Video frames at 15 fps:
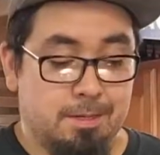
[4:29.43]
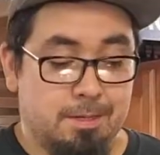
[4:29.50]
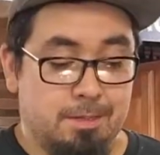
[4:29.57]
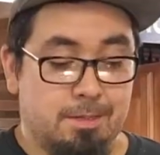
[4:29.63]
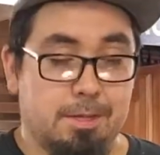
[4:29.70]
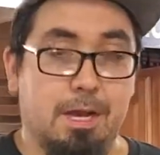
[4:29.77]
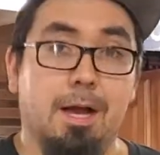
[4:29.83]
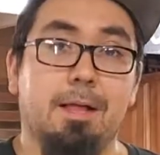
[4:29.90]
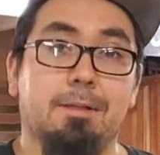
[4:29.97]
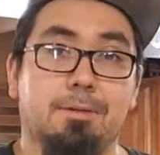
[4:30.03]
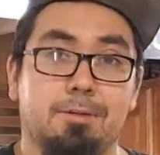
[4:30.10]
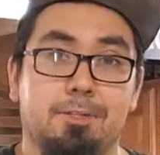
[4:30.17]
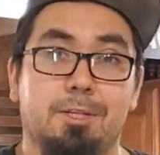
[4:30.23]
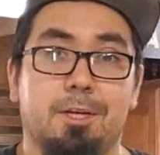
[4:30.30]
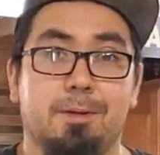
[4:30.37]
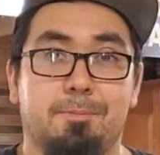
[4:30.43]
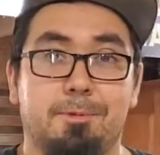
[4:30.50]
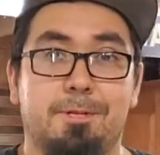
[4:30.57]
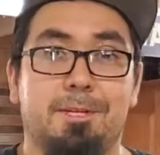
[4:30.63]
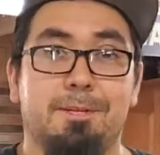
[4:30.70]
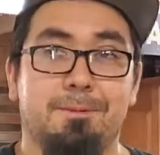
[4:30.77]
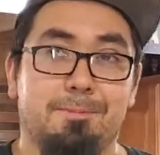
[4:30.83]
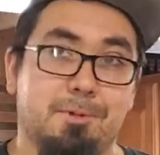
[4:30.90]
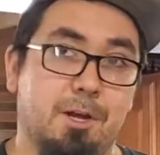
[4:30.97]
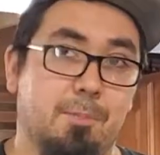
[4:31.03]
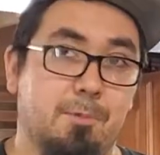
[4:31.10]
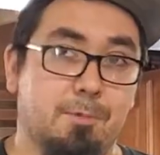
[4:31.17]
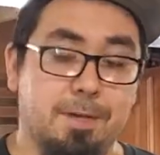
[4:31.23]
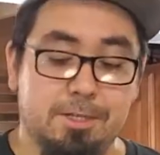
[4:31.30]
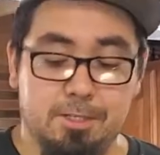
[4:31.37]
the colander setup we did a
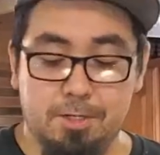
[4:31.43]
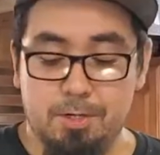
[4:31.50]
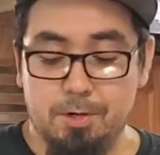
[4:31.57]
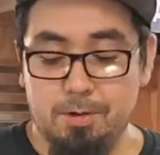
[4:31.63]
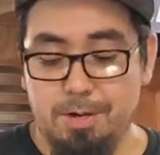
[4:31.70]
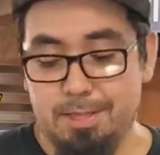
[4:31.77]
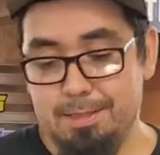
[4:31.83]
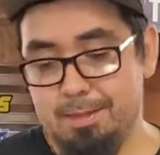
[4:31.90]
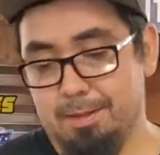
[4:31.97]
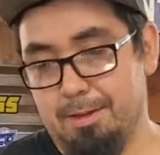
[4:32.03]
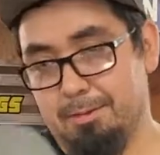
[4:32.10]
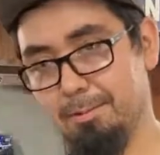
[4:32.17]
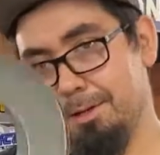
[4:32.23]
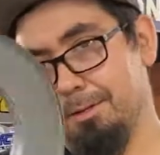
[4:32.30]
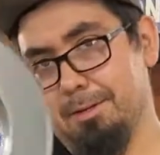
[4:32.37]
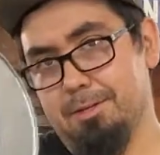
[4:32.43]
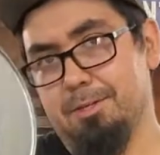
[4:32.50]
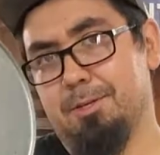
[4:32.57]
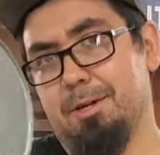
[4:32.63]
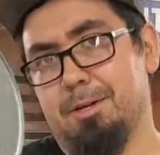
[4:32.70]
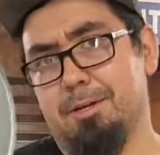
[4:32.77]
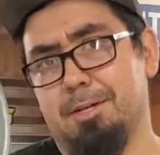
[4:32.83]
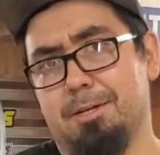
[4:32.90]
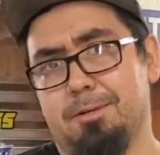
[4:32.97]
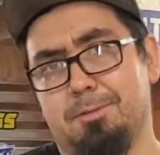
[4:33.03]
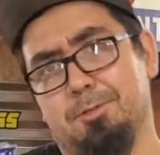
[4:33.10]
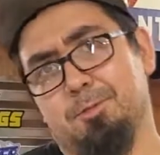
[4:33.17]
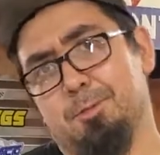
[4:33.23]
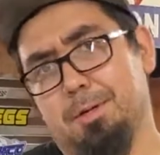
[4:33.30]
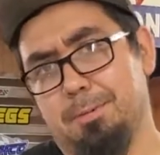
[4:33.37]
couple weeks ago, and well, this air cleaner is
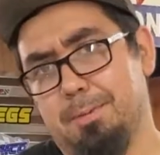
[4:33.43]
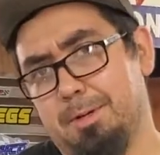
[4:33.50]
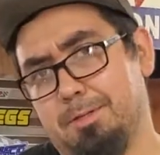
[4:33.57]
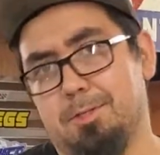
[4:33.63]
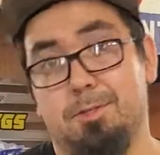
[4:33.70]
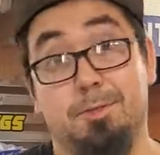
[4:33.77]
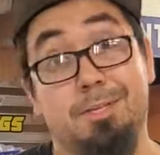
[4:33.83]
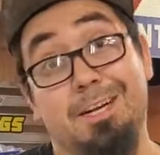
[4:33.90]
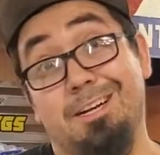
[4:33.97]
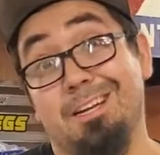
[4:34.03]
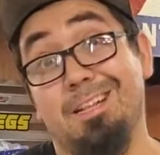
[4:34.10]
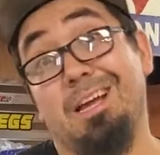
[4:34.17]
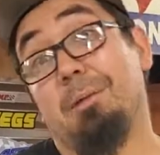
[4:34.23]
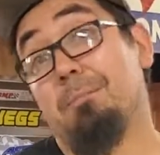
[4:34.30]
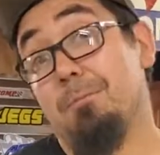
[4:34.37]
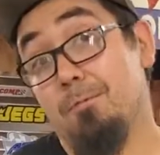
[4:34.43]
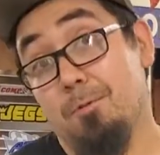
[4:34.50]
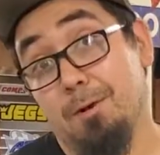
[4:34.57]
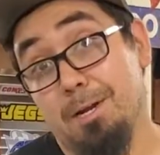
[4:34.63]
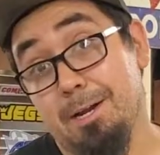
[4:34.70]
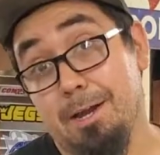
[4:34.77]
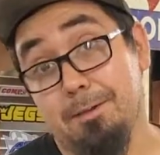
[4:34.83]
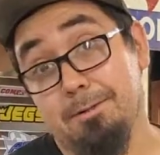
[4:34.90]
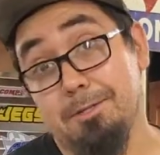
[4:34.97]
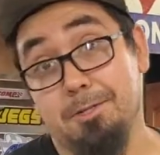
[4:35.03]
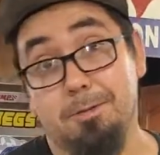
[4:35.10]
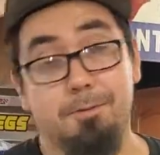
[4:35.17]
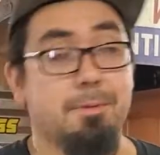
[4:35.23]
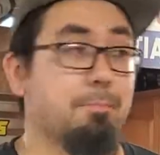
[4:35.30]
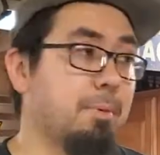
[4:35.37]
20 bucks. So technically I'm $40
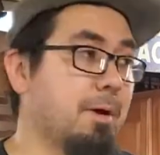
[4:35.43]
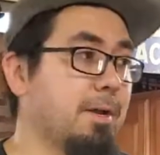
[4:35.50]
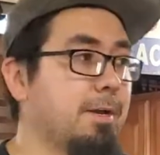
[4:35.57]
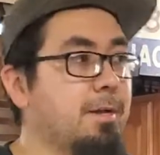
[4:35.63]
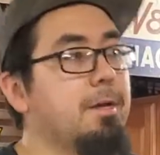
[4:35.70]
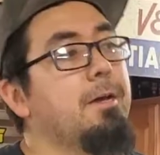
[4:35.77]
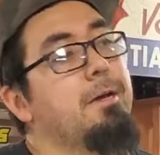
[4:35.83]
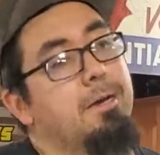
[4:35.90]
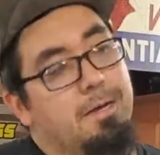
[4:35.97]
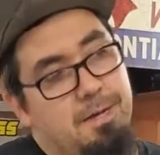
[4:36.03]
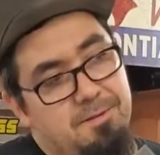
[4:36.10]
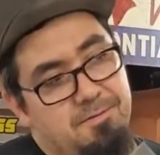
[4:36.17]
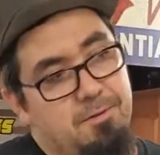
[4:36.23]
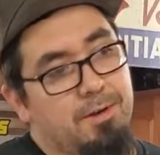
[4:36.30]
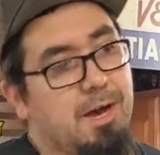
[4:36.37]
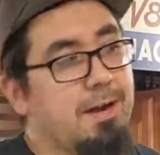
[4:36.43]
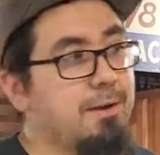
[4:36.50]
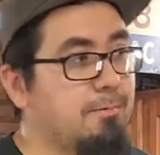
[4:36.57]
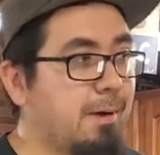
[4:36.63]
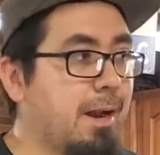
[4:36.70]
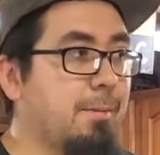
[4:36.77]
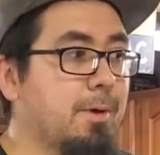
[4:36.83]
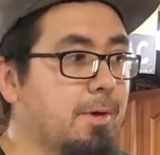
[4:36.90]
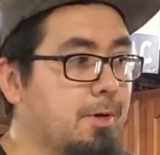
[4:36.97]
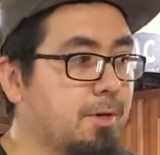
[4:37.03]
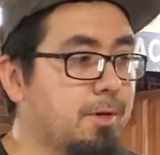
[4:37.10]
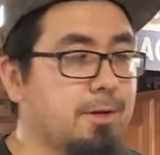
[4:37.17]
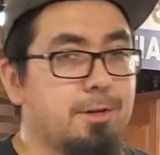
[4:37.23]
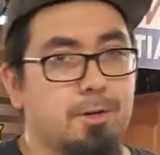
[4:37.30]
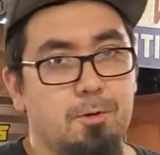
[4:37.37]
into it. But if you got a rammer
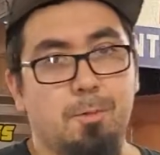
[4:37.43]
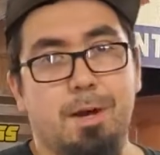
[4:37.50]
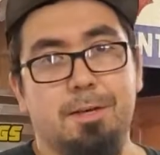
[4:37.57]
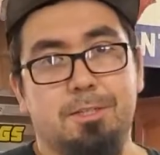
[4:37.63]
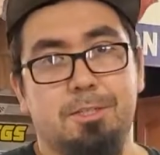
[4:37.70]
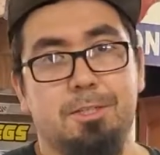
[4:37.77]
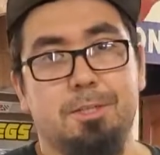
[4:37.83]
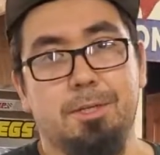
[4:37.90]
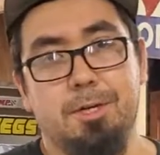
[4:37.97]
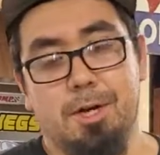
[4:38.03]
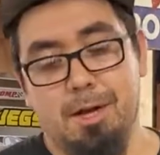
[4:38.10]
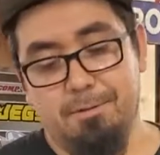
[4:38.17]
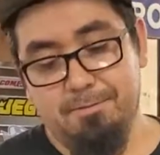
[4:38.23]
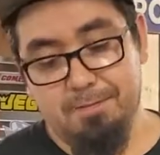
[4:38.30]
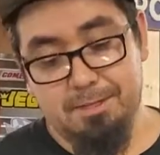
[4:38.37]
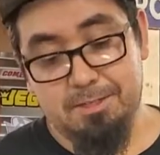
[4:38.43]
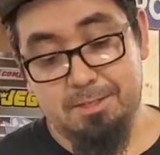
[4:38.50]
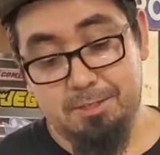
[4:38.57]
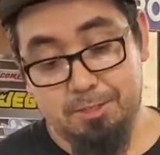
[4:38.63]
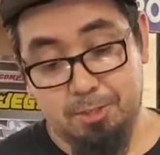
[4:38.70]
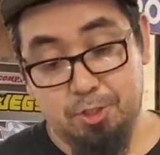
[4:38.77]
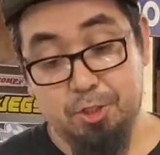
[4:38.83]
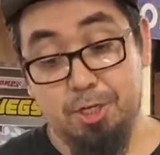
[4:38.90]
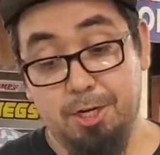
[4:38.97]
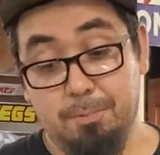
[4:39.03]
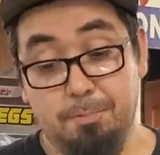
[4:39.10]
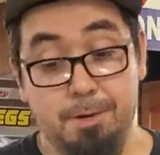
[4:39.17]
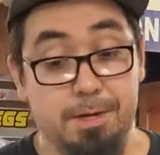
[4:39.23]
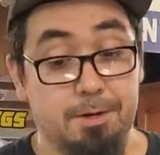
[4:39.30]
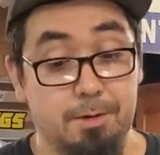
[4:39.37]
hood and you want to seal it off, this is a cheap
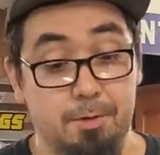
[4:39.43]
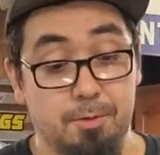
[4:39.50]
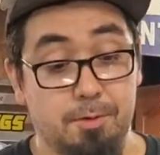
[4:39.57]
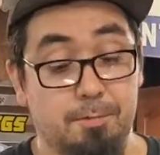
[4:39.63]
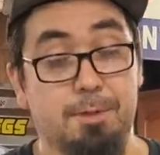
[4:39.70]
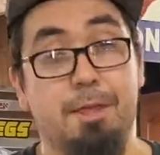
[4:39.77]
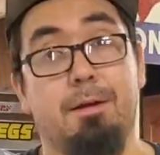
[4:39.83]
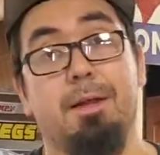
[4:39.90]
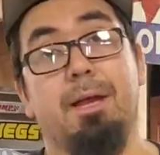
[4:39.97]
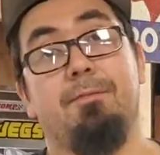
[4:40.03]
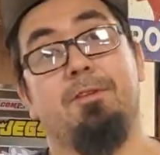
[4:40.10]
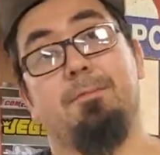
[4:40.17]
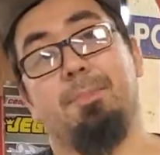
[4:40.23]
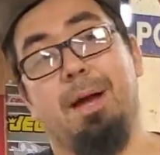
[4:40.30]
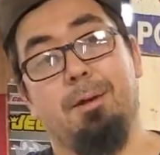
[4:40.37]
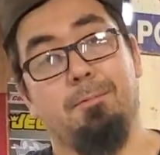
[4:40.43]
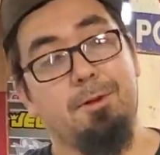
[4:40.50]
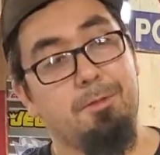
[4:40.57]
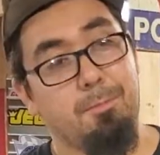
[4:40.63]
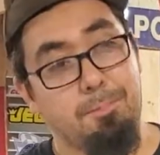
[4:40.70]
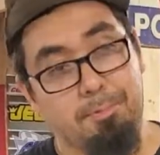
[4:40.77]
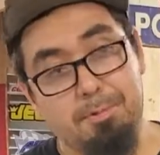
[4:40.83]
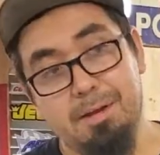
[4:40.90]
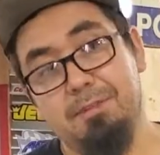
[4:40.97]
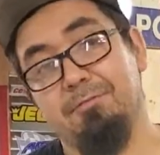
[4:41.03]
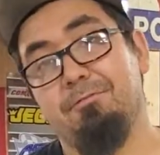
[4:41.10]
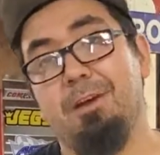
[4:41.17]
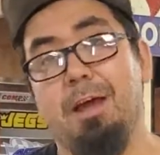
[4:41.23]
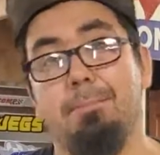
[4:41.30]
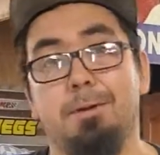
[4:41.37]
way to do it without having to buy one of the
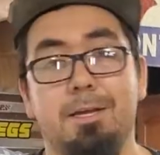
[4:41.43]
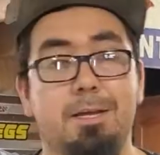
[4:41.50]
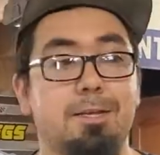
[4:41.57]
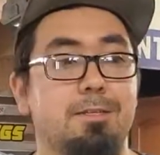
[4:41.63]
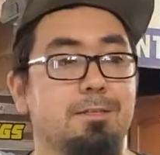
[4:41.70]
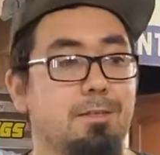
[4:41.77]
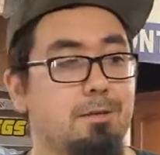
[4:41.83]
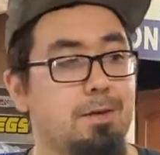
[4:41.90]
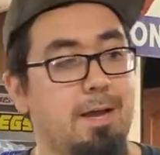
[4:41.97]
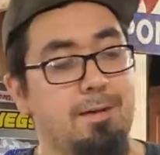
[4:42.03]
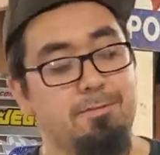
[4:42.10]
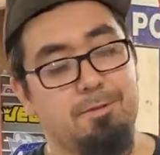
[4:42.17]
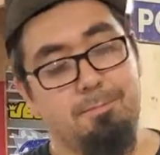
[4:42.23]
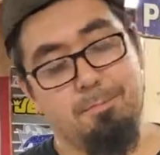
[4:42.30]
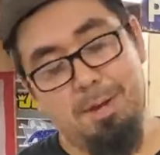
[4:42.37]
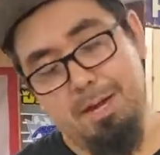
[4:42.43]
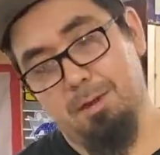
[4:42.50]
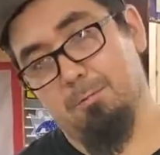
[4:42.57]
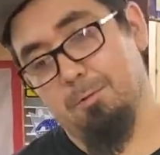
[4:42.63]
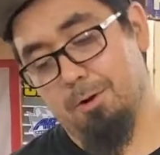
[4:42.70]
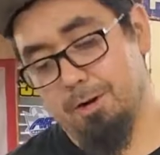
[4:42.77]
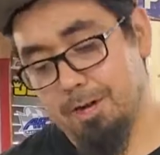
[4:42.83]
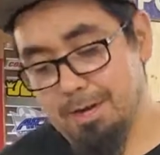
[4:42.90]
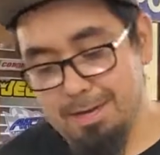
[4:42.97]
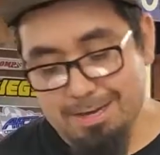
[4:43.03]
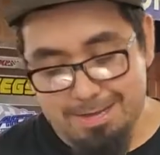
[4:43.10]
prefabbed kits that you have to make work.